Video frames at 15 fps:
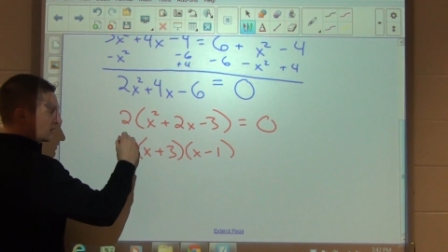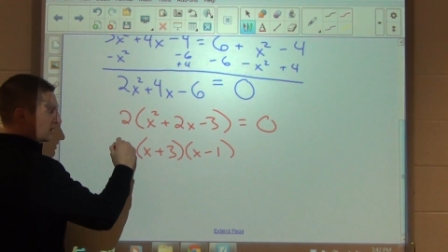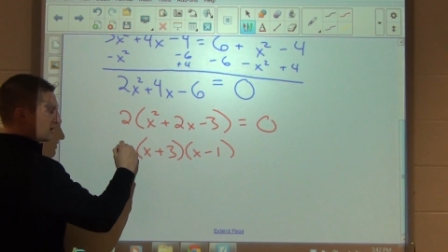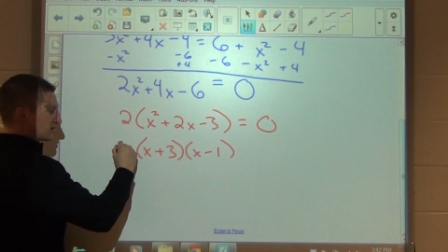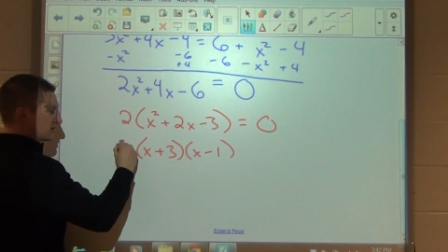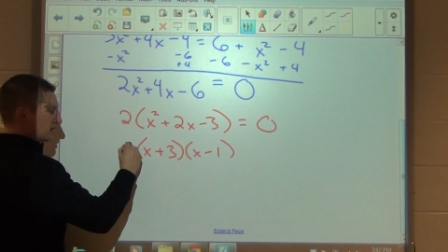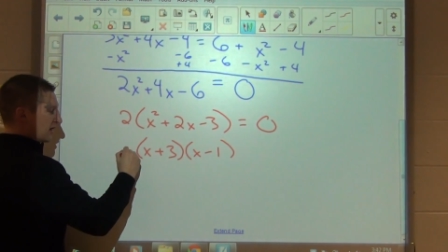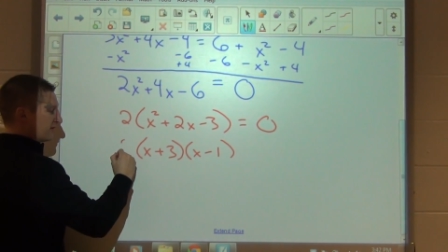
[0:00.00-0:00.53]
I
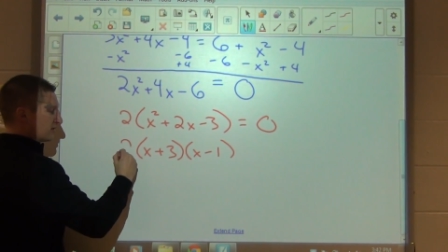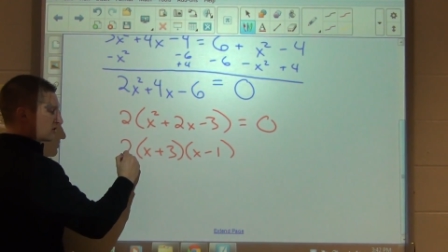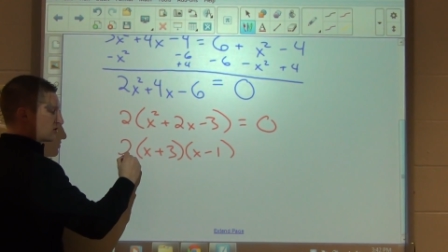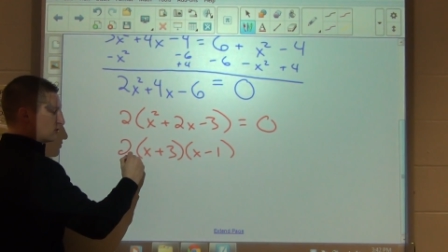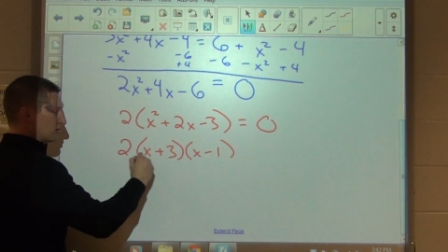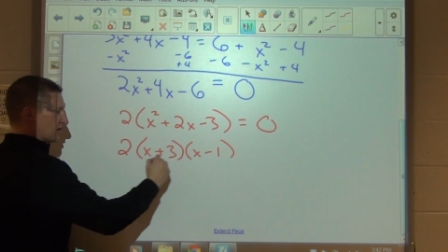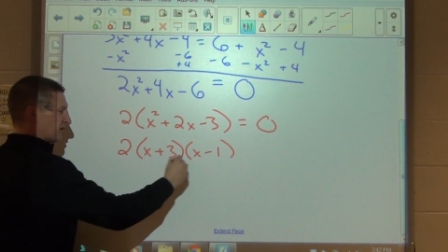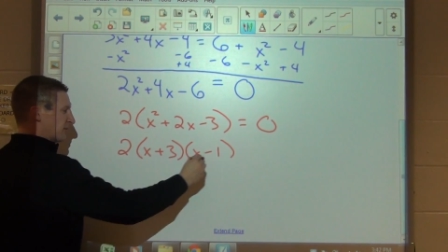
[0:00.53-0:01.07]
still have a
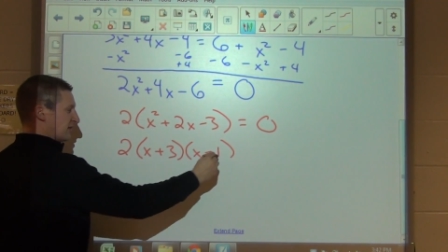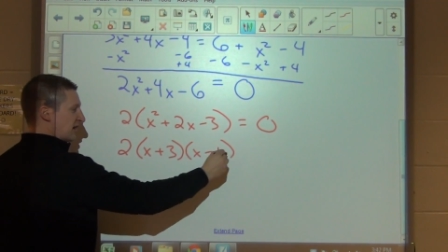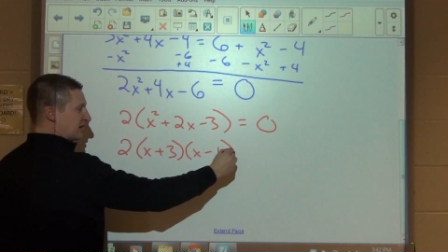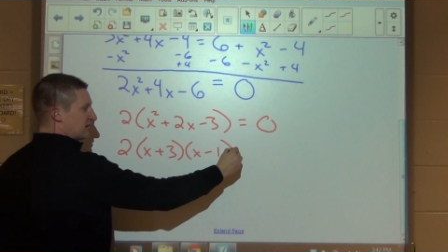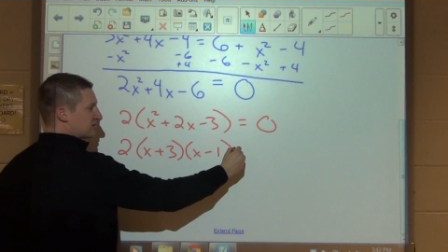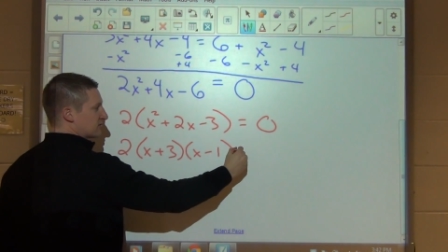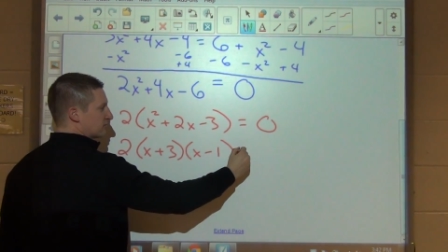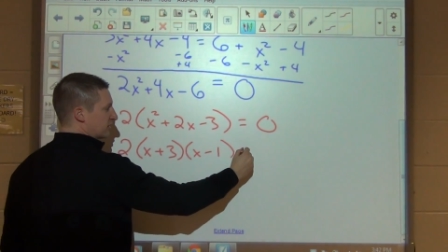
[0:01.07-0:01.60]
2 there, but
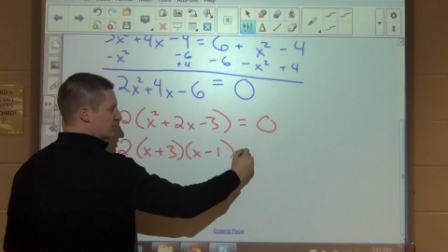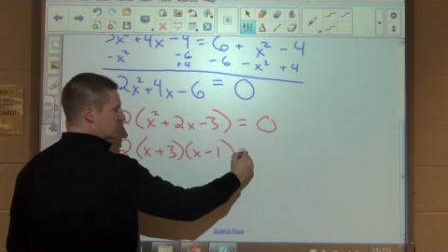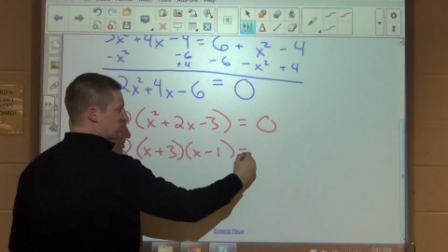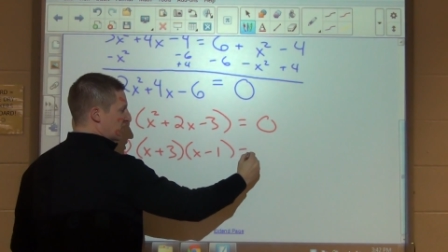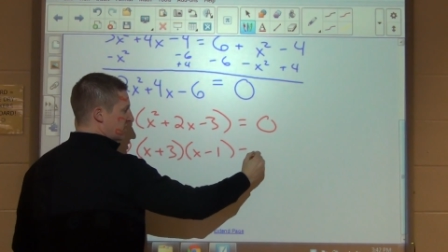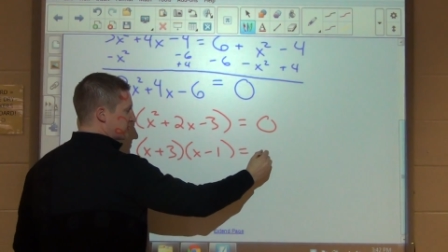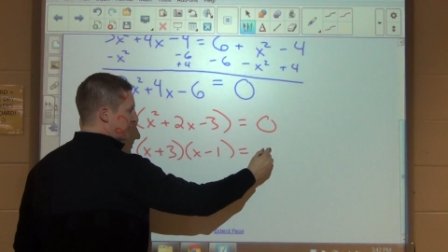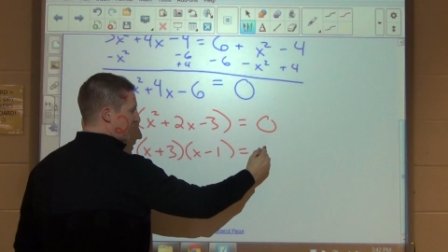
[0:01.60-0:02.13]
that doesn't really
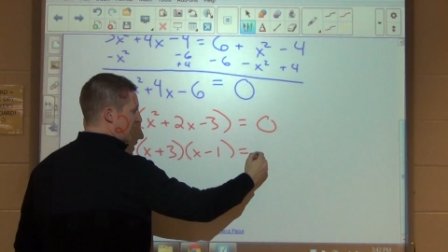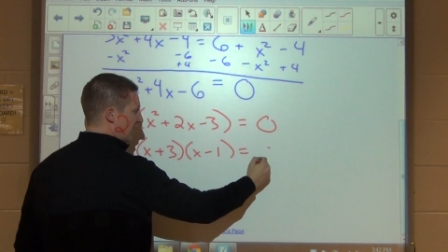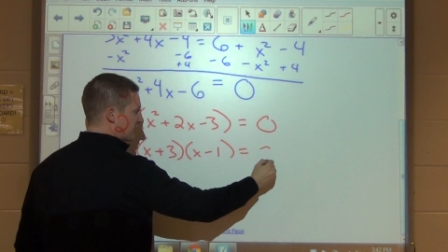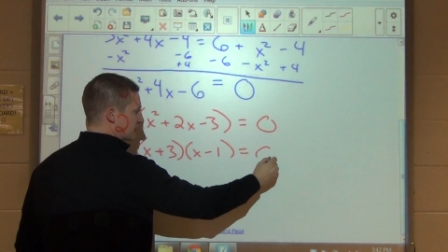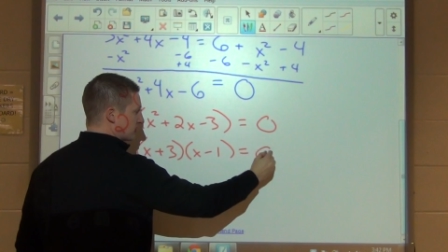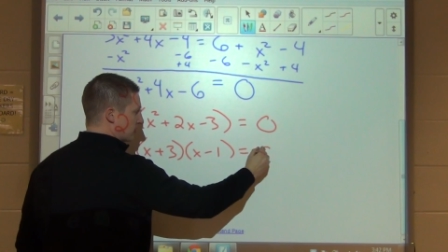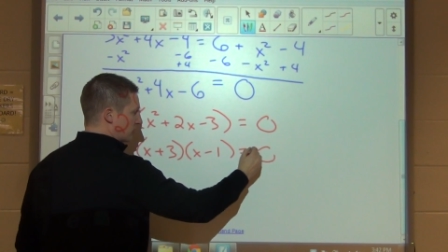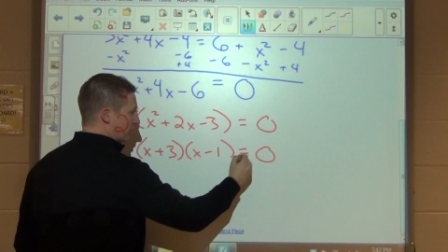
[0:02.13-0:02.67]
change my
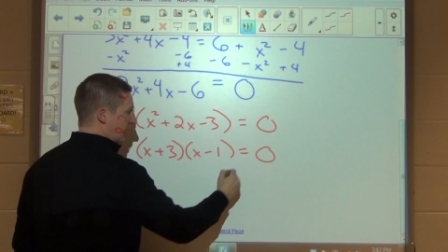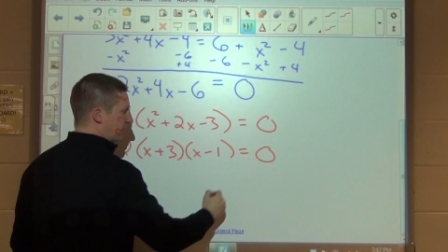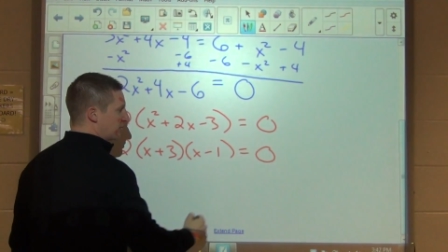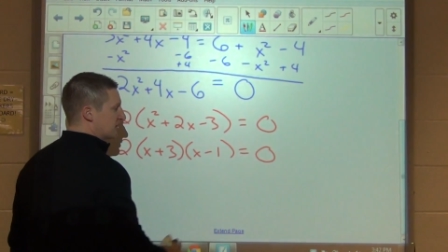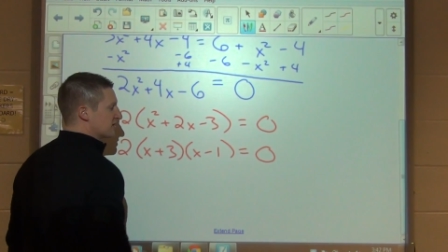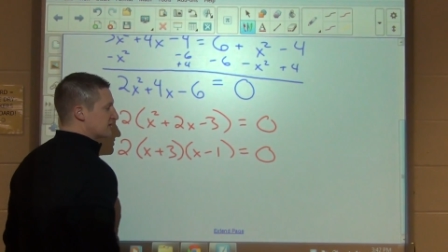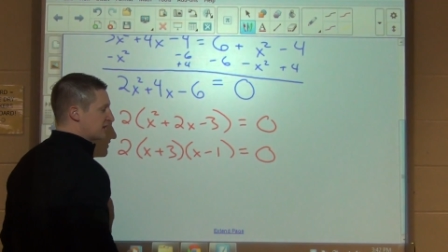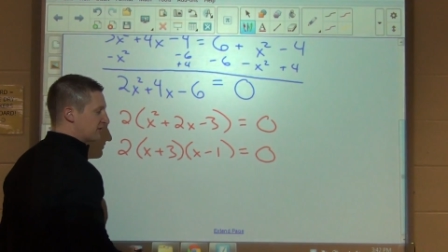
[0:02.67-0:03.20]
answer a whole lot
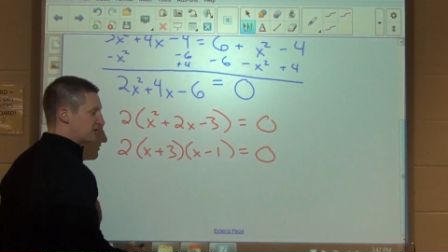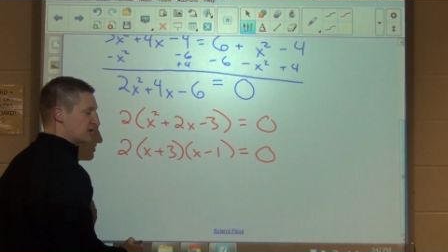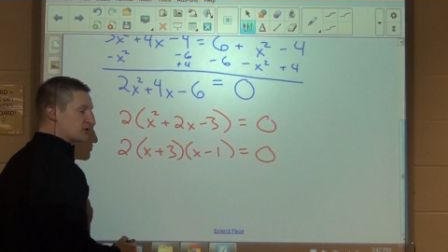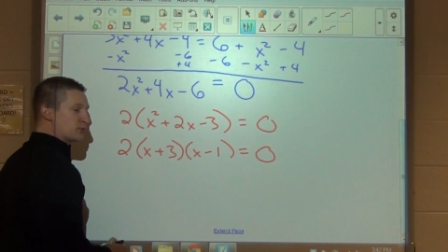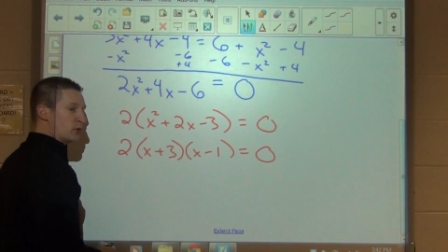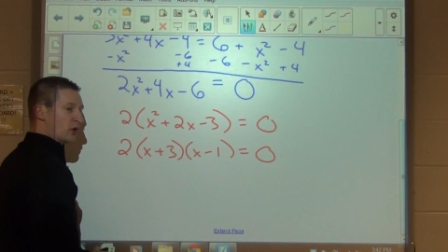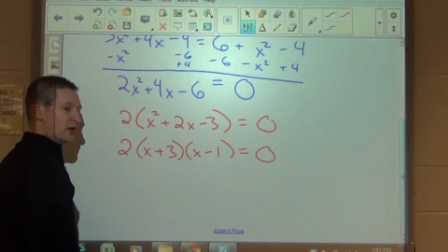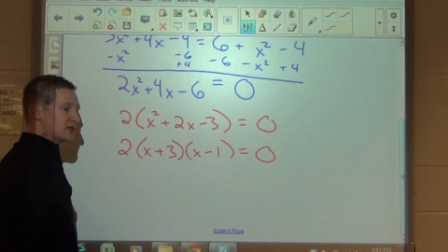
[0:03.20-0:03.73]
because at this
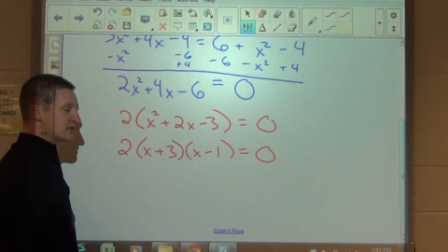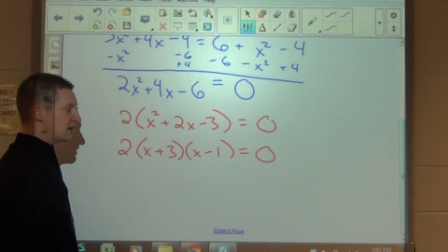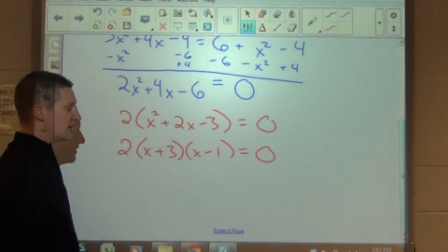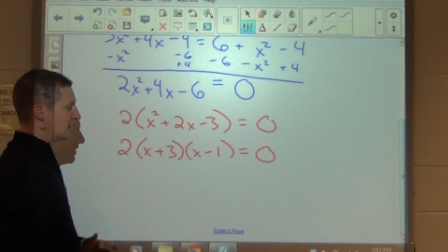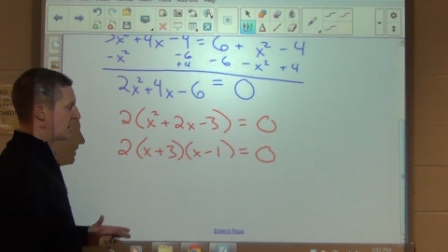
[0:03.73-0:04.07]
point,